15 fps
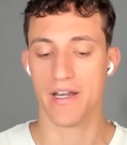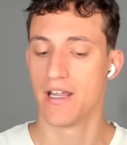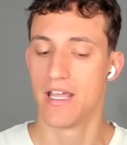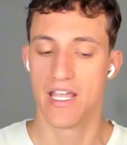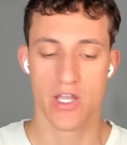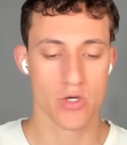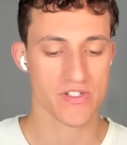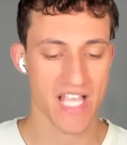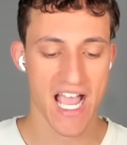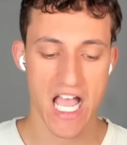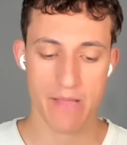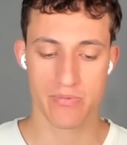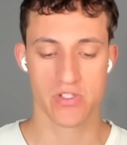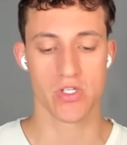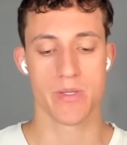It was
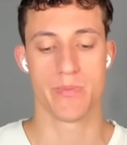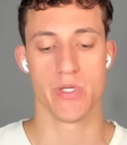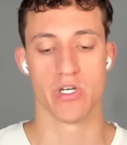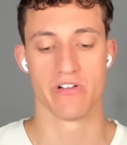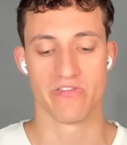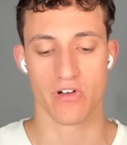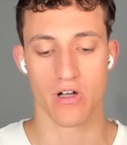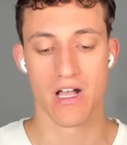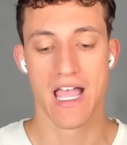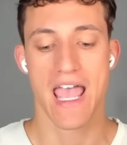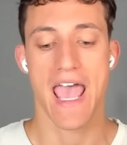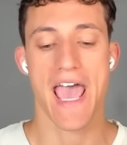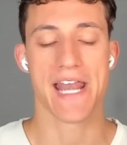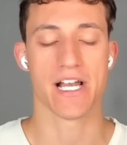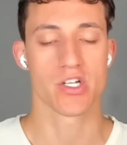absolutely beautiful,
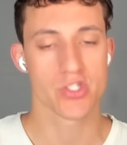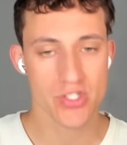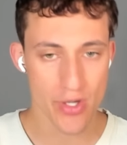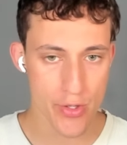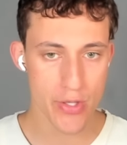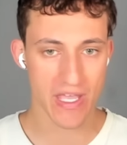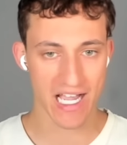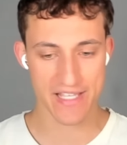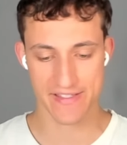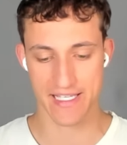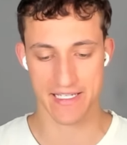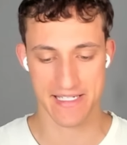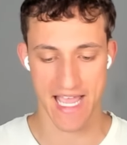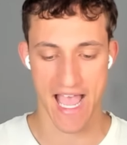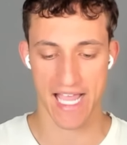and I'll show you guys the
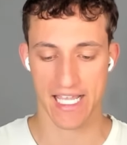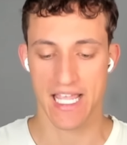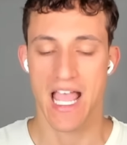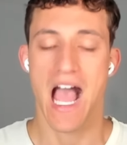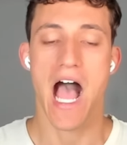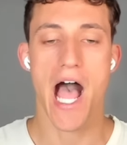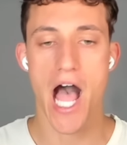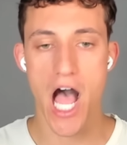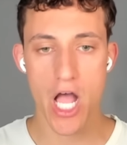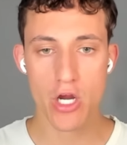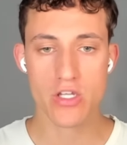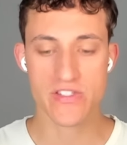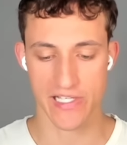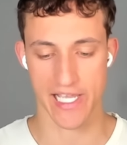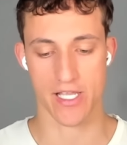deck.
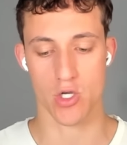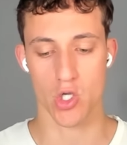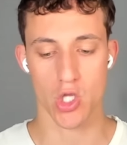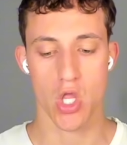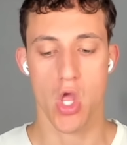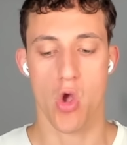Hog Cycle